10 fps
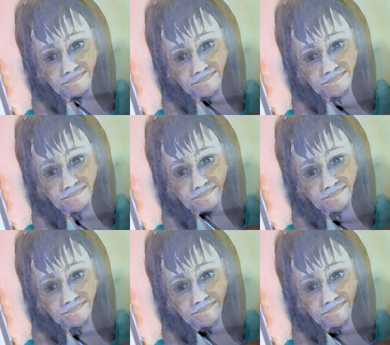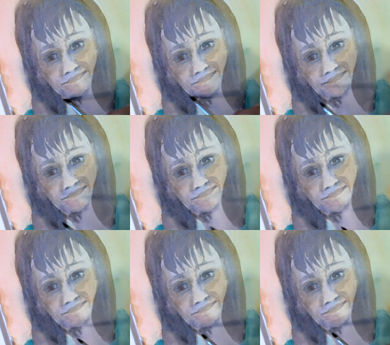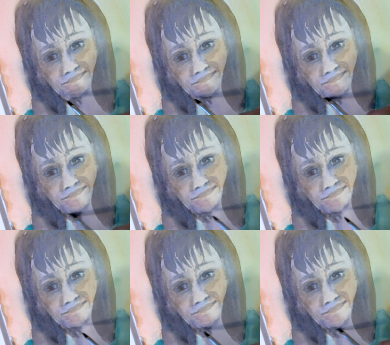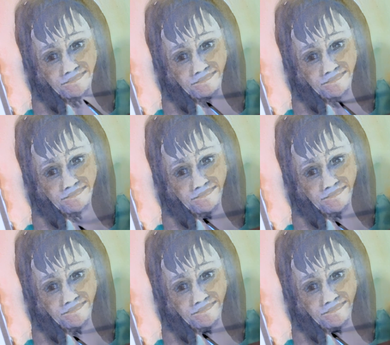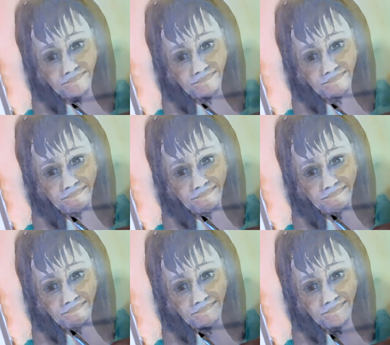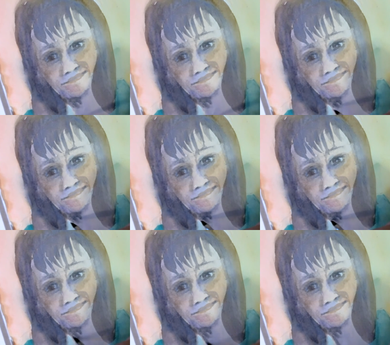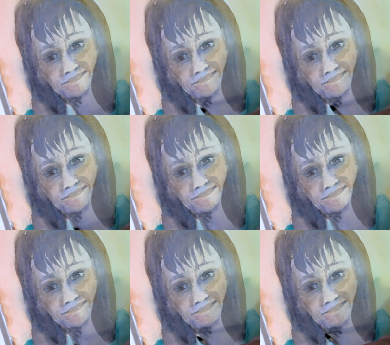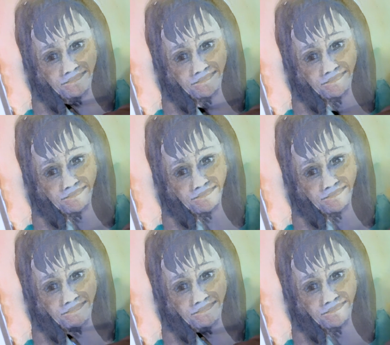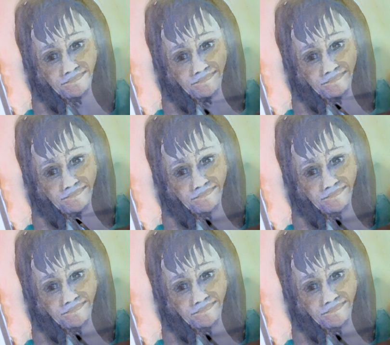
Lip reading: Nobody speaks.